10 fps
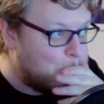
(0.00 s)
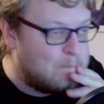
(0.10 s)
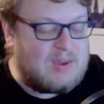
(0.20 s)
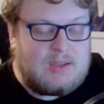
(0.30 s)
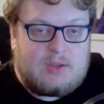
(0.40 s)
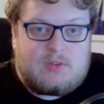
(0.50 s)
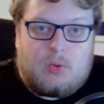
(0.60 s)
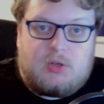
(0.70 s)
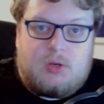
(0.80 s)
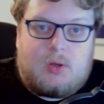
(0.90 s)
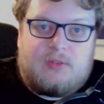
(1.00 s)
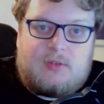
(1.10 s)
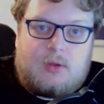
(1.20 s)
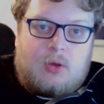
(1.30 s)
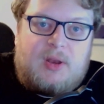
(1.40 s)
mainly because I want you guys
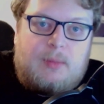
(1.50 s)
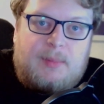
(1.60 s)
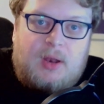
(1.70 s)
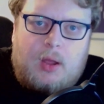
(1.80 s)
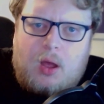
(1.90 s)
to comment and be like,